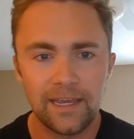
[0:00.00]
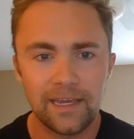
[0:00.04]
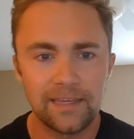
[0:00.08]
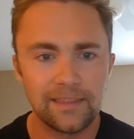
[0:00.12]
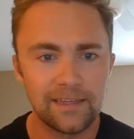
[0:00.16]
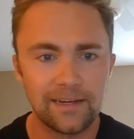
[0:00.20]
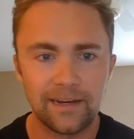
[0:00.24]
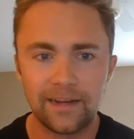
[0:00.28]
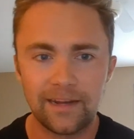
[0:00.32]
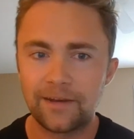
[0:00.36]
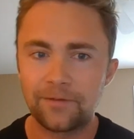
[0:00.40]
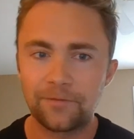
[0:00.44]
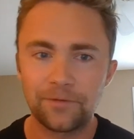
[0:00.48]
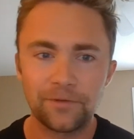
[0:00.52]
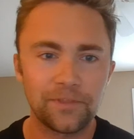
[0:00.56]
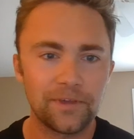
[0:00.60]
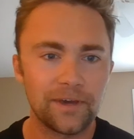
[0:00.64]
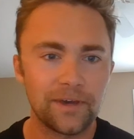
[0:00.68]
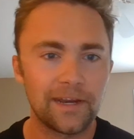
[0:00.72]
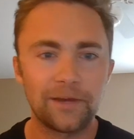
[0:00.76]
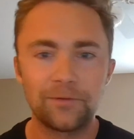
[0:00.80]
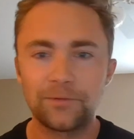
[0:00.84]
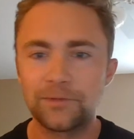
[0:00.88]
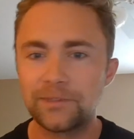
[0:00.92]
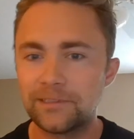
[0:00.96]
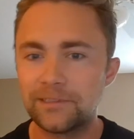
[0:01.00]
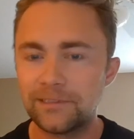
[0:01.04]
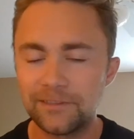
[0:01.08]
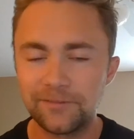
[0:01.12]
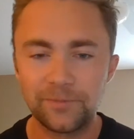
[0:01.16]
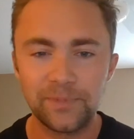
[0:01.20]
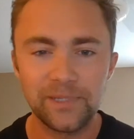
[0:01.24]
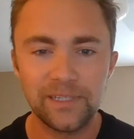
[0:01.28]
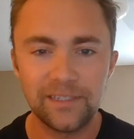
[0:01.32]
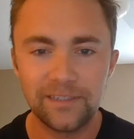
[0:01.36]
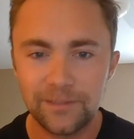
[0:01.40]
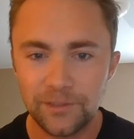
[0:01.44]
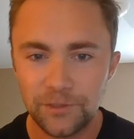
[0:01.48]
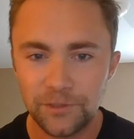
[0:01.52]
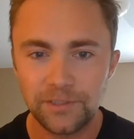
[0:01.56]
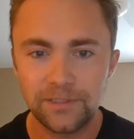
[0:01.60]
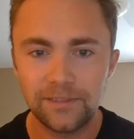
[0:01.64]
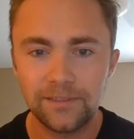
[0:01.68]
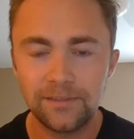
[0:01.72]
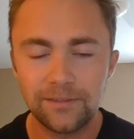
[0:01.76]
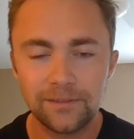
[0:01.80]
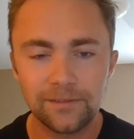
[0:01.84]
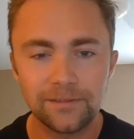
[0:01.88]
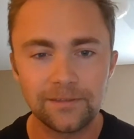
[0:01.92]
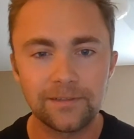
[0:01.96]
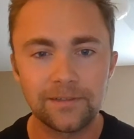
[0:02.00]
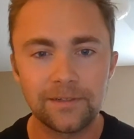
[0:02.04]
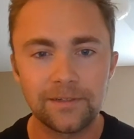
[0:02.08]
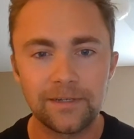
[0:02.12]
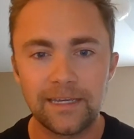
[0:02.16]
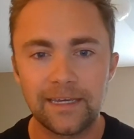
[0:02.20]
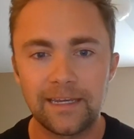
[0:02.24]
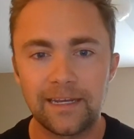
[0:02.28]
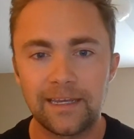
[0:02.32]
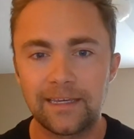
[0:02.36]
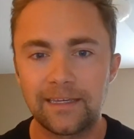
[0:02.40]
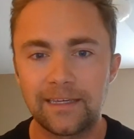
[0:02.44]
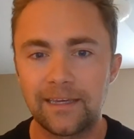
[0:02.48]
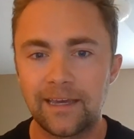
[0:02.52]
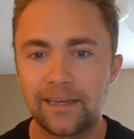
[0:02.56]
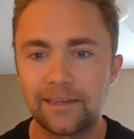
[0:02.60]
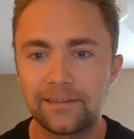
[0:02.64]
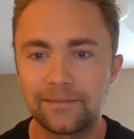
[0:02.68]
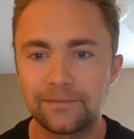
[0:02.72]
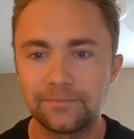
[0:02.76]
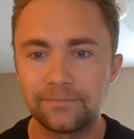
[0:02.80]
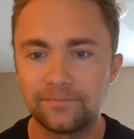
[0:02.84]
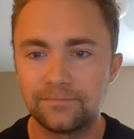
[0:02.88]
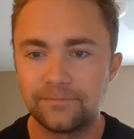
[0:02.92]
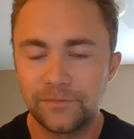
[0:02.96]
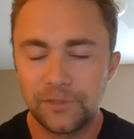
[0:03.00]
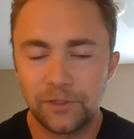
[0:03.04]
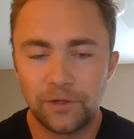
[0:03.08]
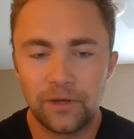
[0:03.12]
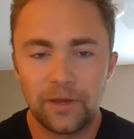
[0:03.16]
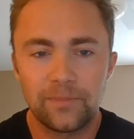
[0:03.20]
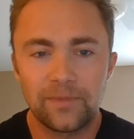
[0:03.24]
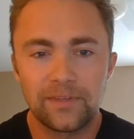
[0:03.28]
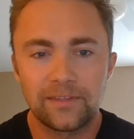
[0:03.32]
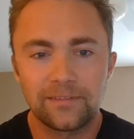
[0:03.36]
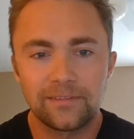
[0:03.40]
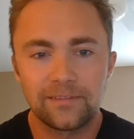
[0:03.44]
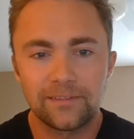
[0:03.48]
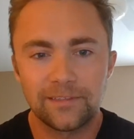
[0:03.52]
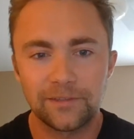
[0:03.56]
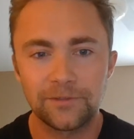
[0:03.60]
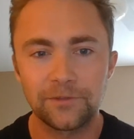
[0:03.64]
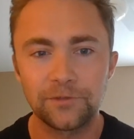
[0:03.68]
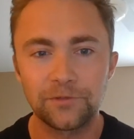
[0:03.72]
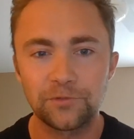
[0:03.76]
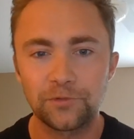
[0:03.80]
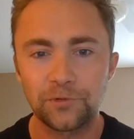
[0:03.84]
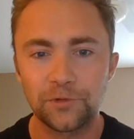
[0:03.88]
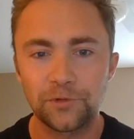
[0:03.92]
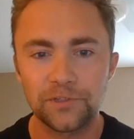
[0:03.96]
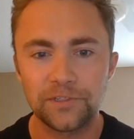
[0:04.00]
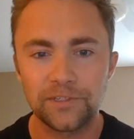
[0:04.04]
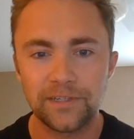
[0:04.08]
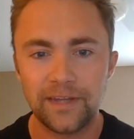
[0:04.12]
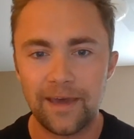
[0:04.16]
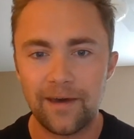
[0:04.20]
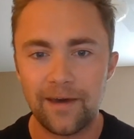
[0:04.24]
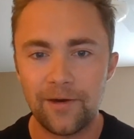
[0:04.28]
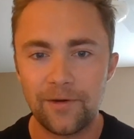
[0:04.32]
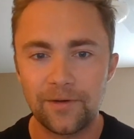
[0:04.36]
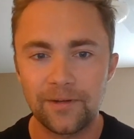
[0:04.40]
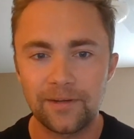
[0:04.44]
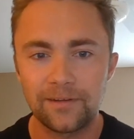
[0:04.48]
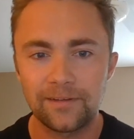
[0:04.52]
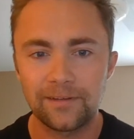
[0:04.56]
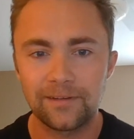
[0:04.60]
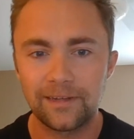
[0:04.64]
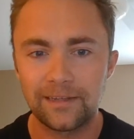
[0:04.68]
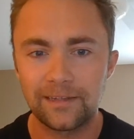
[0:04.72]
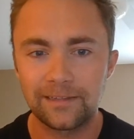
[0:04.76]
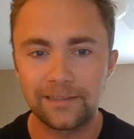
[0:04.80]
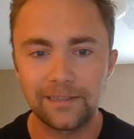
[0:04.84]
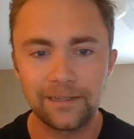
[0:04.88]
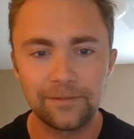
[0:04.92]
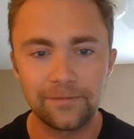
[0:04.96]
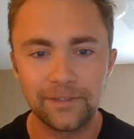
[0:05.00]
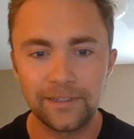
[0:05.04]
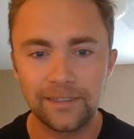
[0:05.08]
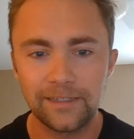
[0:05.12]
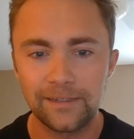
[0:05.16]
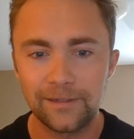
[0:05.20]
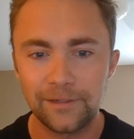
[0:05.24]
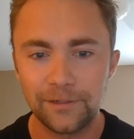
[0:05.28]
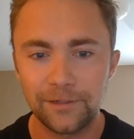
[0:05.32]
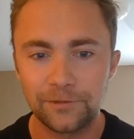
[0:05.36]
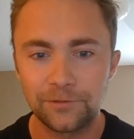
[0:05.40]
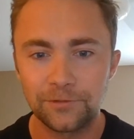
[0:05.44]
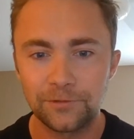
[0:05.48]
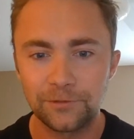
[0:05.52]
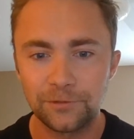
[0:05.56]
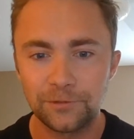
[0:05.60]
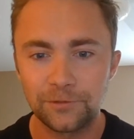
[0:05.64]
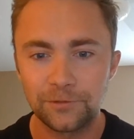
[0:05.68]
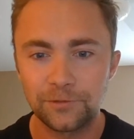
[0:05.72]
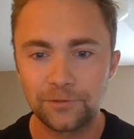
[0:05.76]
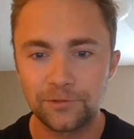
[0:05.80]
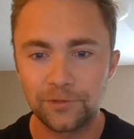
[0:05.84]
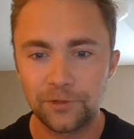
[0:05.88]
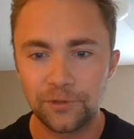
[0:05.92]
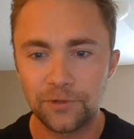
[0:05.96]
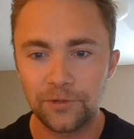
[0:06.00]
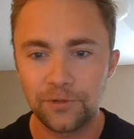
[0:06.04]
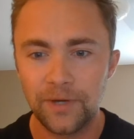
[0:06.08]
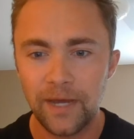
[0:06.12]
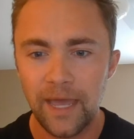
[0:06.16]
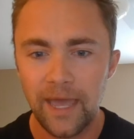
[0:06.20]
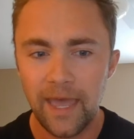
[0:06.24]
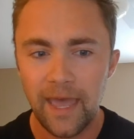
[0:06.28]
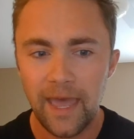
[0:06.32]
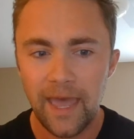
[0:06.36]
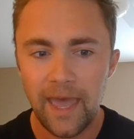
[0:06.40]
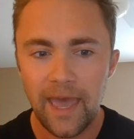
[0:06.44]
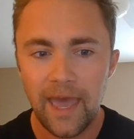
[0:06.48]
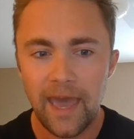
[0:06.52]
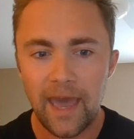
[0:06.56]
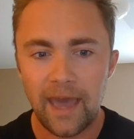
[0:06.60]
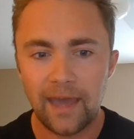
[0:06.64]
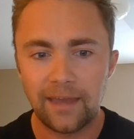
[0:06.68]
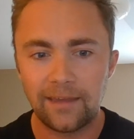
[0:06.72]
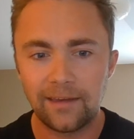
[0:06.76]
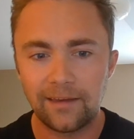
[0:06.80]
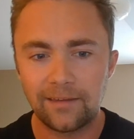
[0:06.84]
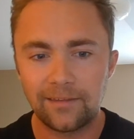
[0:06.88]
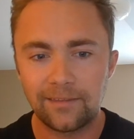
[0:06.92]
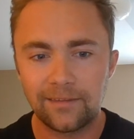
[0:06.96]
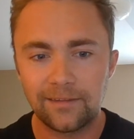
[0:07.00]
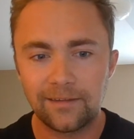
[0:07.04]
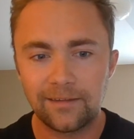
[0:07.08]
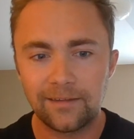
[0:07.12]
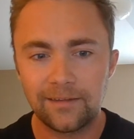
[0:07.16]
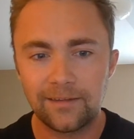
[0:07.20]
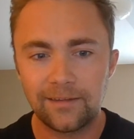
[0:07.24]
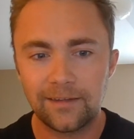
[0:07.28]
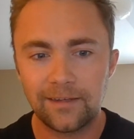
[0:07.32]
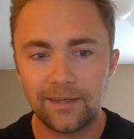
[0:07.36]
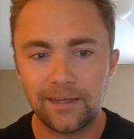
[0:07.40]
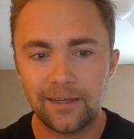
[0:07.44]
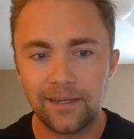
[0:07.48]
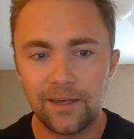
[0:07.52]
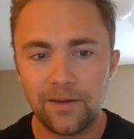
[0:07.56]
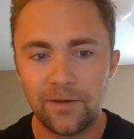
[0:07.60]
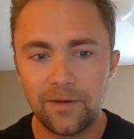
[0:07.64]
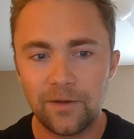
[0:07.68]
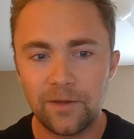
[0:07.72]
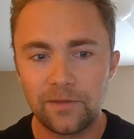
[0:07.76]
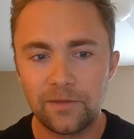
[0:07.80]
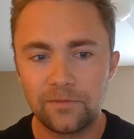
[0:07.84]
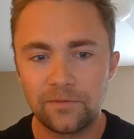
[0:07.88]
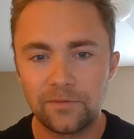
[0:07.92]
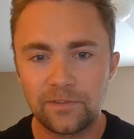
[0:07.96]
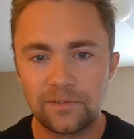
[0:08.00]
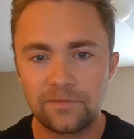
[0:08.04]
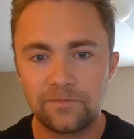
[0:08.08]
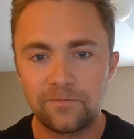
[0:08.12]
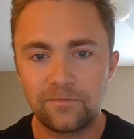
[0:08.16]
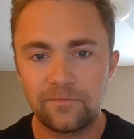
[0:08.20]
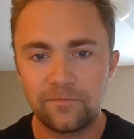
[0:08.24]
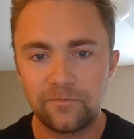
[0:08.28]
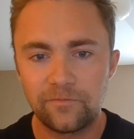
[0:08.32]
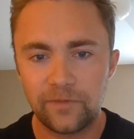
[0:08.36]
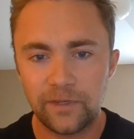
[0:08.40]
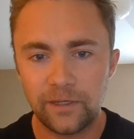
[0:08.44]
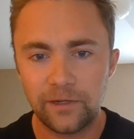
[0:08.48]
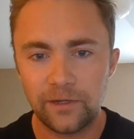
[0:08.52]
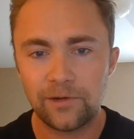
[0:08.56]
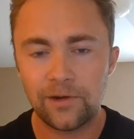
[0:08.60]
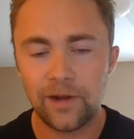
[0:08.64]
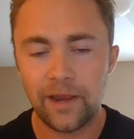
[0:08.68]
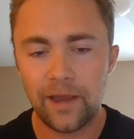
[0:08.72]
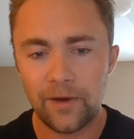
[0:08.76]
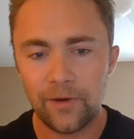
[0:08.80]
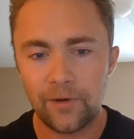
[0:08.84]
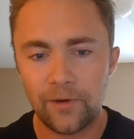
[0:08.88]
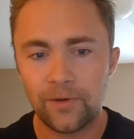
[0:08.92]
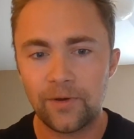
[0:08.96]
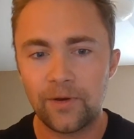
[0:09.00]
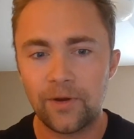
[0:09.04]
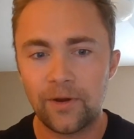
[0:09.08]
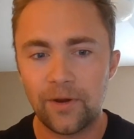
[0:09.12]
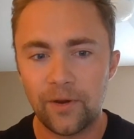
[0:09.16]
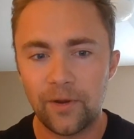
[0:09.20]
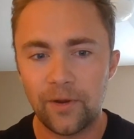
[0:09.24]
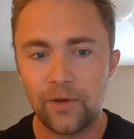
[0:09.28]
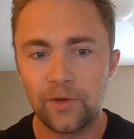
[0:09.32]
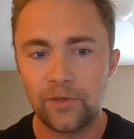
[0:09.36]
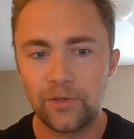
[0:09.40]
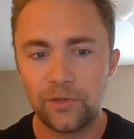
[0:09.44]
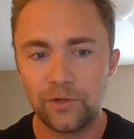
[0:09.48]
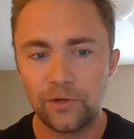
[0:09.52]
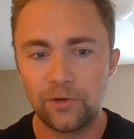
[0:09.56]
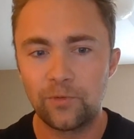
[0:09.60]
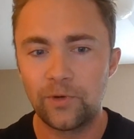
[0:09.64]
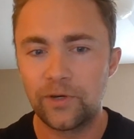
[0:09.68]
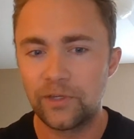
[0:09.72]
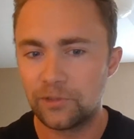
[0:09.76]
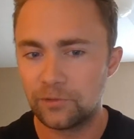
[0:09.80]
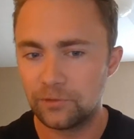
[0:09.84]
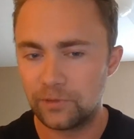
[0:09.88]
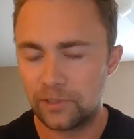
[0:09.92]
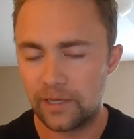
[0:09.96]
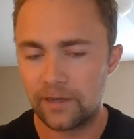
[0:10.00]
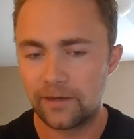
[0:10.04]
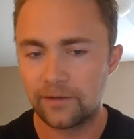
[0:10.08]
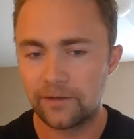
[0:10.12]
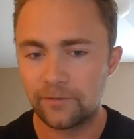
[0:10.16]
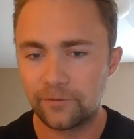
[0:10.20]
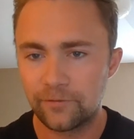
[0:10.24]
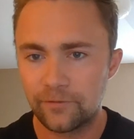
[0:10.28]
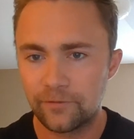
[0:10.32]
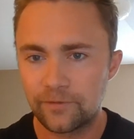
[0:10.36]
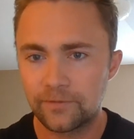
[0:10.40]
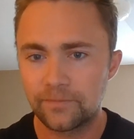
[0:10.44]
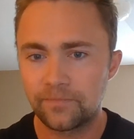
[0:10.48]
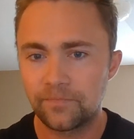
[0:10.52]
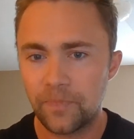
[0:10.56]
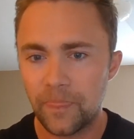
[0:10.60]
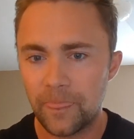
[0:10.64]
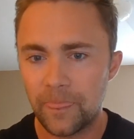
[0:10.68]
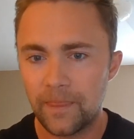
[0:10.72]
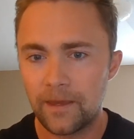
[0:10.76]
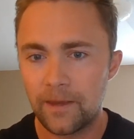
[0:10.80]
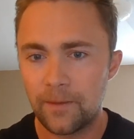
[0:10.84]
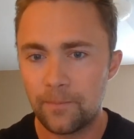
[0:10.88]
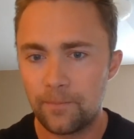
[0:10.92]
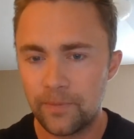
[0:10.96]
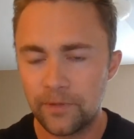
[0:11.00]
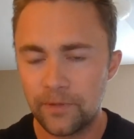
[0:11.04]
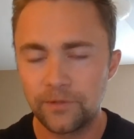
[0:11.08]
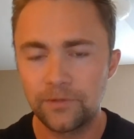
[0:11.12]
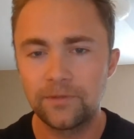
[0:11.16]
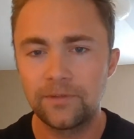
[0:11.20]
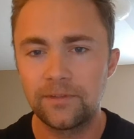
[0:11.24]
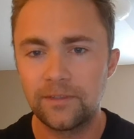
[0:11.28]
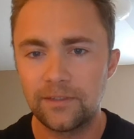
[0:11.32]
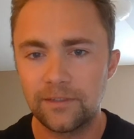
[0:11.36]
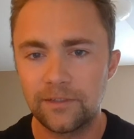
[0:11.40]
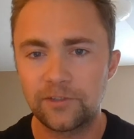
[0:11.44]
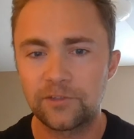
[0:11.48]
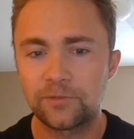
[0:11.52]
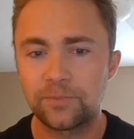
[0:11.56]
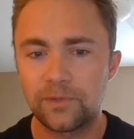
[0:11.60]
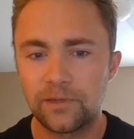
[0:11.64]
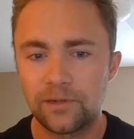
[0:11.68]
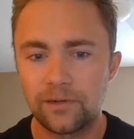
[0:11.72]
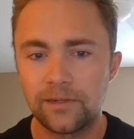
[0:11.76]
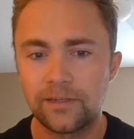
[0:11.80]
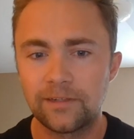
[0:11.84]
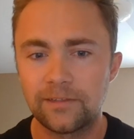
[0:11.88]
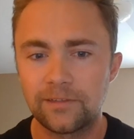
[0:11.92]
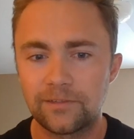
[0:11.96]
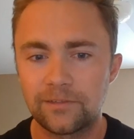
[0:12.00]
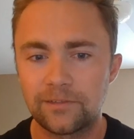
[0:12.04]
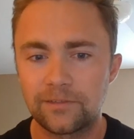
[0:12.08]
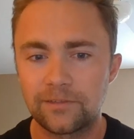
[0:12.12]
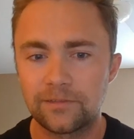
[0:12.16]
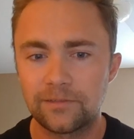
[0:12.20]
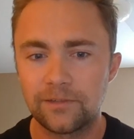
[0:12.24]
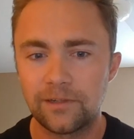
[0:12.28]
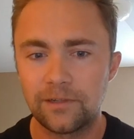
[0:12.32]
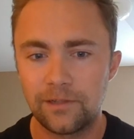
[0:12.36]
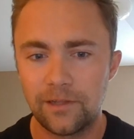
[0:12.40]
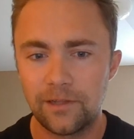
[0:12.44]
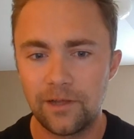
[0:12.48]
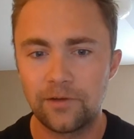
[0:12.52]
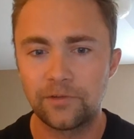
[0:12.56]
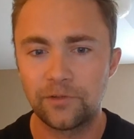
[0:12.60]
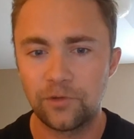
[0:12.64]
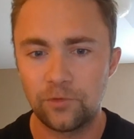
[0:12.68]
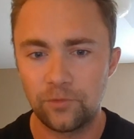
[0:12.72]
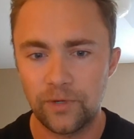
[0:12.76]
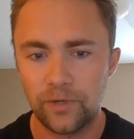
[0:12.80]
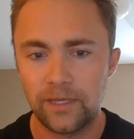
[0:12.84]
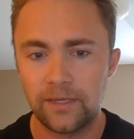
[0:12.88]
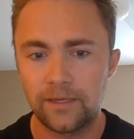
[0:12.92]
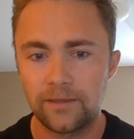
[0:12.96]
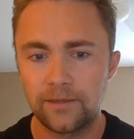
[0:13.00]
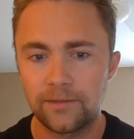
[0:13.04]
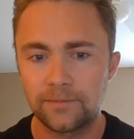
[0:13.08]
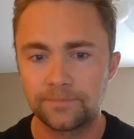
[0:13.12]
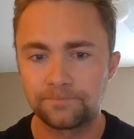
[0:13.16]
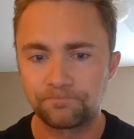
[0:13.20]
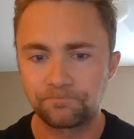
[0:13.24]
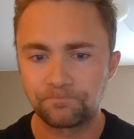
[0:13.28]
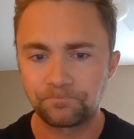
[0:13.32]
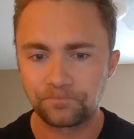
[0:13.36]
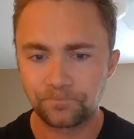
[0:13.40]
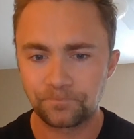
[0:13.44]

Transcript: And then I never thought I would leave P&G either, and I'm at Salesforce now and loving it here too. So I think figure out what you love, build the experience along the way,